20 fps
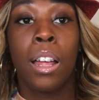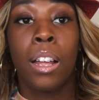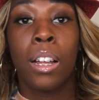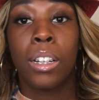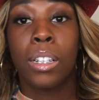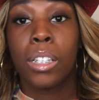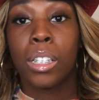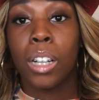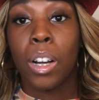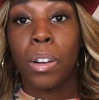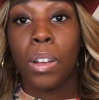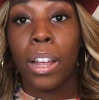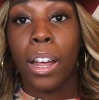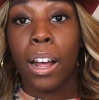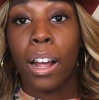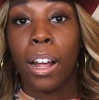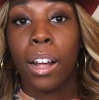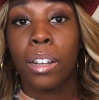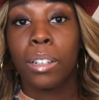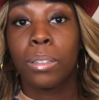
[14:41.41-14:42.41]
So
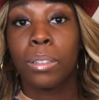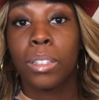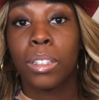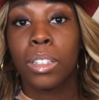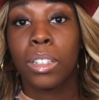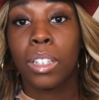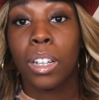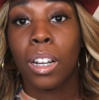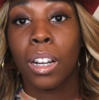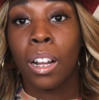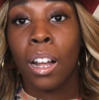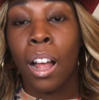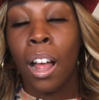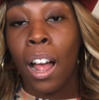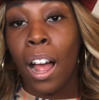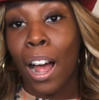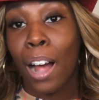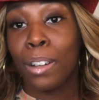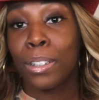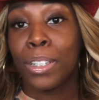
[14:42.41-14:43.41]
yeah,
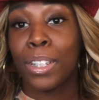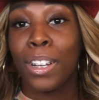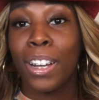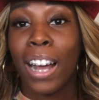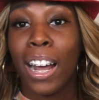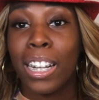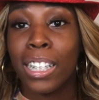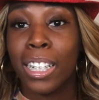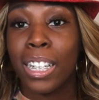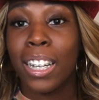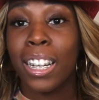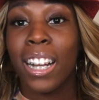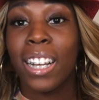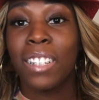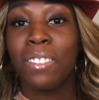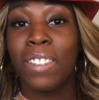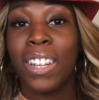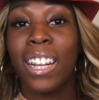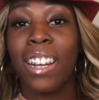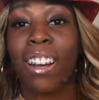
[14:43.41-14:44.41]
I'll see you guys in the
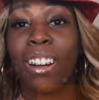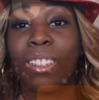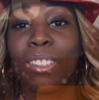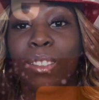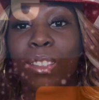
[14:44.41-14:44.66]
next video.